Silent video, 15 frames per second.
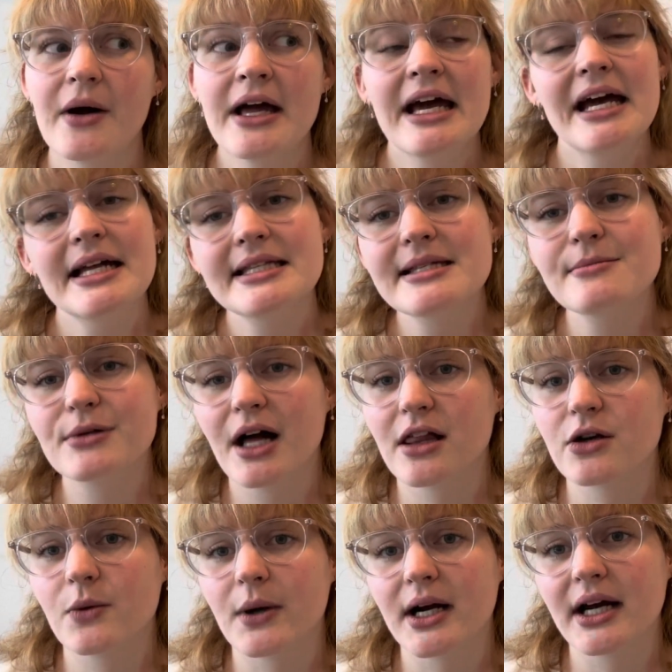It's some
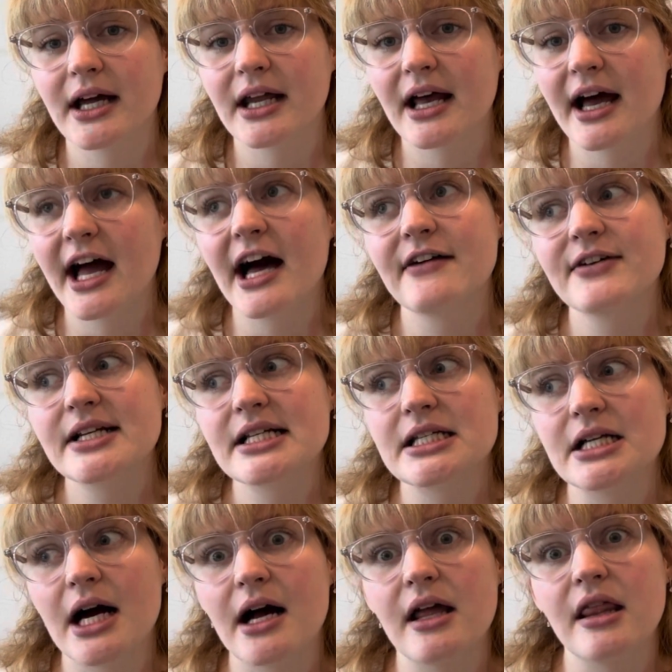color work, and I haven't
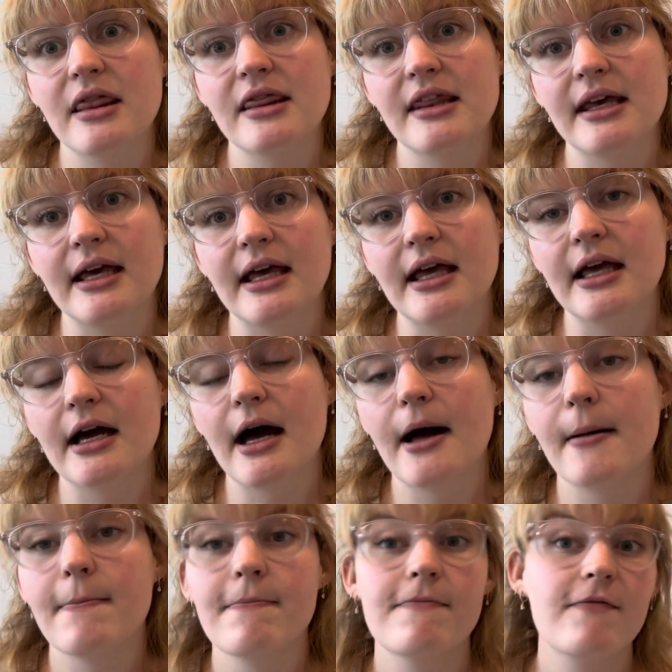done the
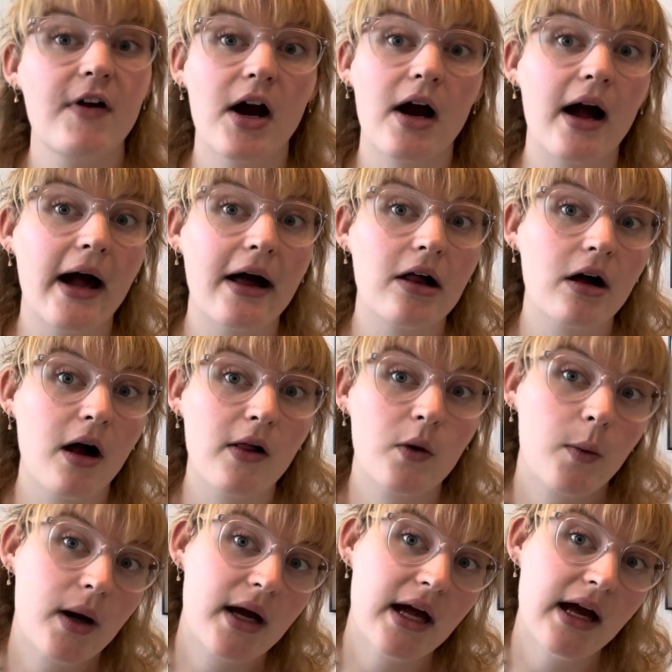Fair Isle color
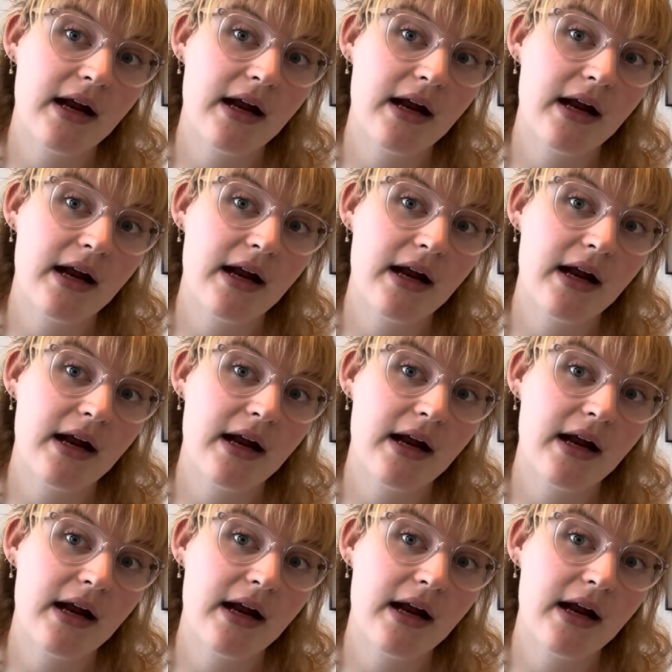work yet.